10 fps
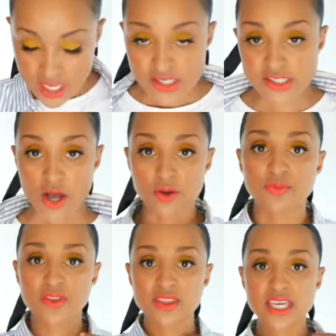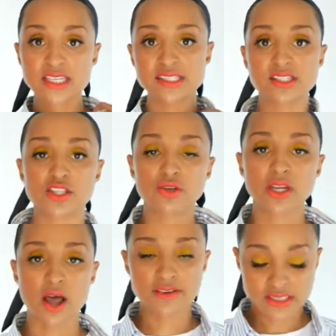So this, you could
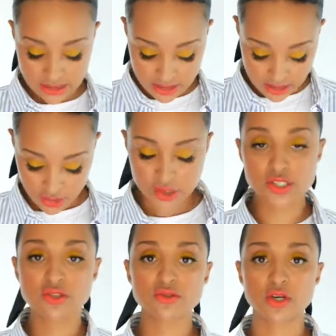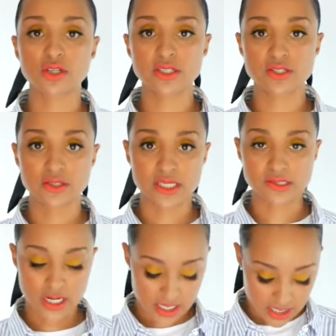obviously, you can do totally do this
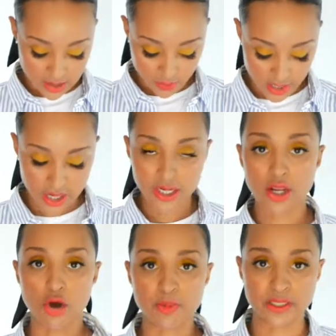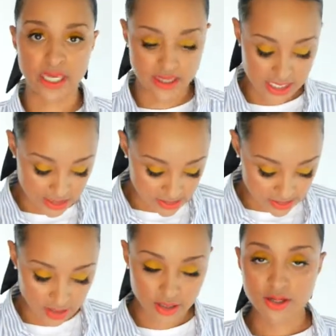right here, wearing it open like this
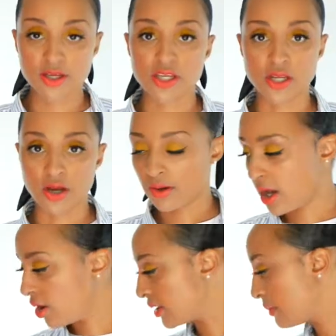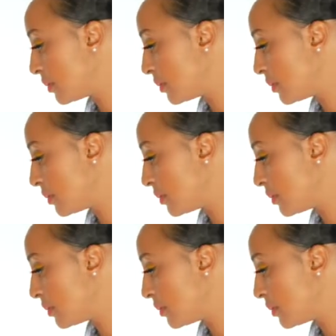or, you know, oh, let me